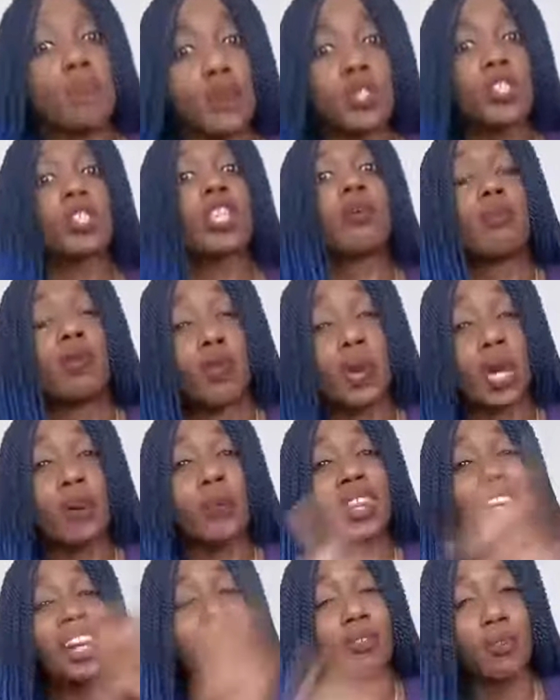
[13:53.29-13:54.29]
pushing them away
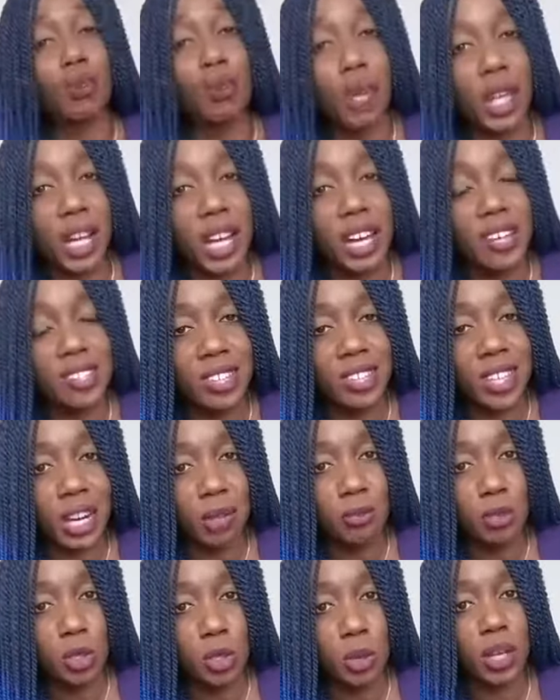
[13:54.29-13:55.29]
without even realizing that
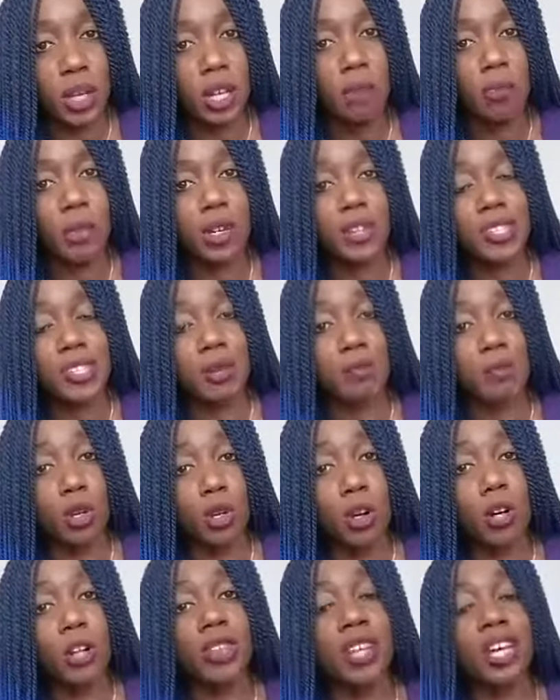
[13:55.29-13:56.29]
I'm doing it because I'm
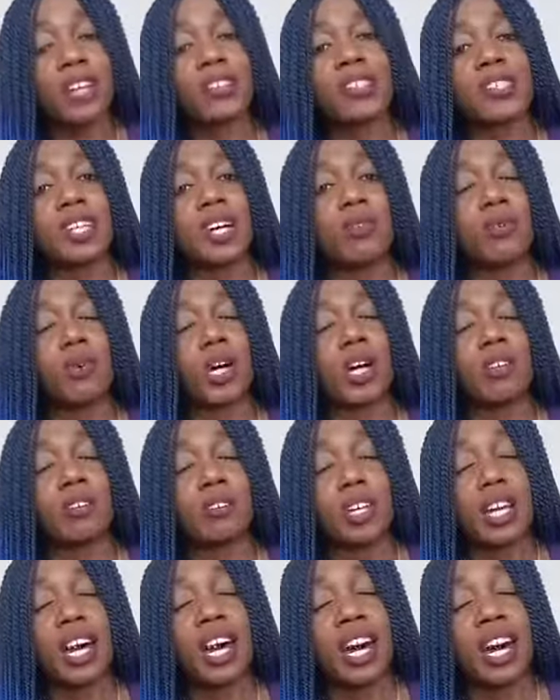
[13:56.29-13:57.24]
not that self, well,